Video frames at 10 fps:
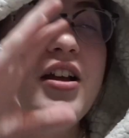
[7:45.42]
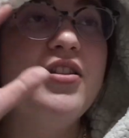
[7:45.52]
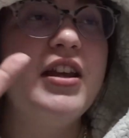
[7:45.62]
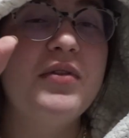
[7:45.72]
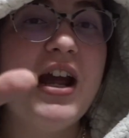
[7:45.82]

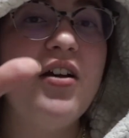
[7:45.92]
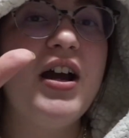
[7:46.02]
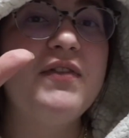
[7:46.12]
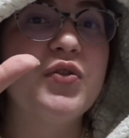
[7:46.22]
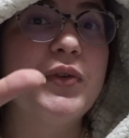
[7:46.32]
they now
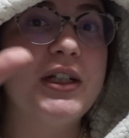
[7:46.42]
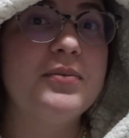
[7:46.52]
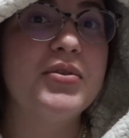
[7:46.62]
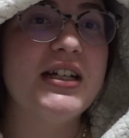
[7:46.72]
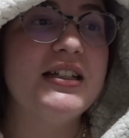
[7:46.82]
have to really
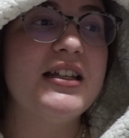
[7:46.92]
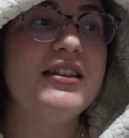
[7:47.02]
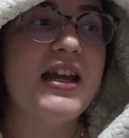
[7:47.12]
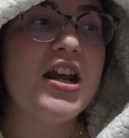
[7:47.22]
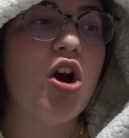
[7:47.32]
pretend that
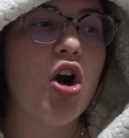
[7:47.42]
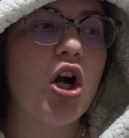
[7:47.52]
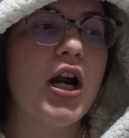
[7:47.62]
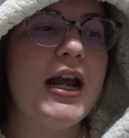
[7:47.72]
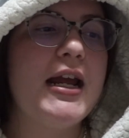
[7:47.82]
they
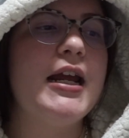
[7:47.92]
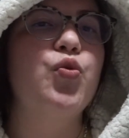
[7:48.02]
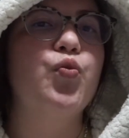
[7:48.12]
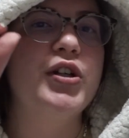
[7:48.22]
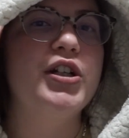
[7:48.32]
are a
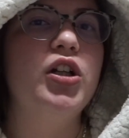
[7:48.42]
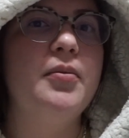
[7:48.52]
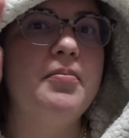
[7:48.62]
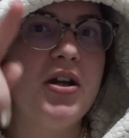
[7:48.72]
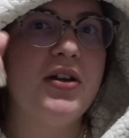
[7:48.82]
real
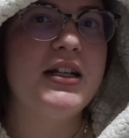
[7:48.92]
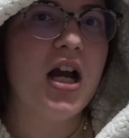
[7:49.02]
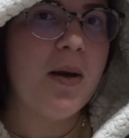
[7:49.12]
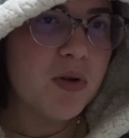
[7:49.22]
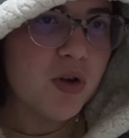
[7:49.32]
married
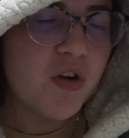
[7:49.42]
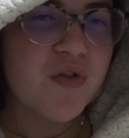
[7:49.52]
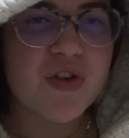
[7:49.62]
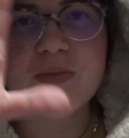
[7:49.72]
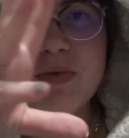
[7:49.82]
couple
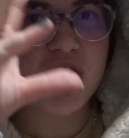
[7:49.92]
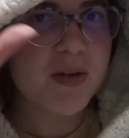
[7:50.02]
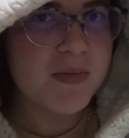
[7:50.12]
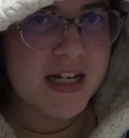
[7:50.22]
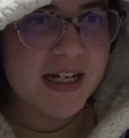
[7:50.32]
for some
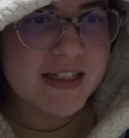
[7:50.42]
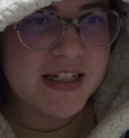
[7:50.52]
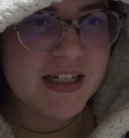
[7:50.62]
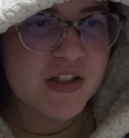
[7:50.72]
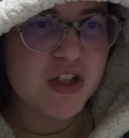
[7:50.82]

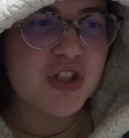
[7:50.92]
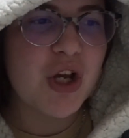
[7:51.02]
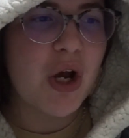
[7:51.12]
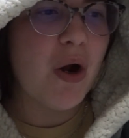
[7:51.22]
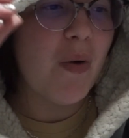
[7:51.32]
circumstances. So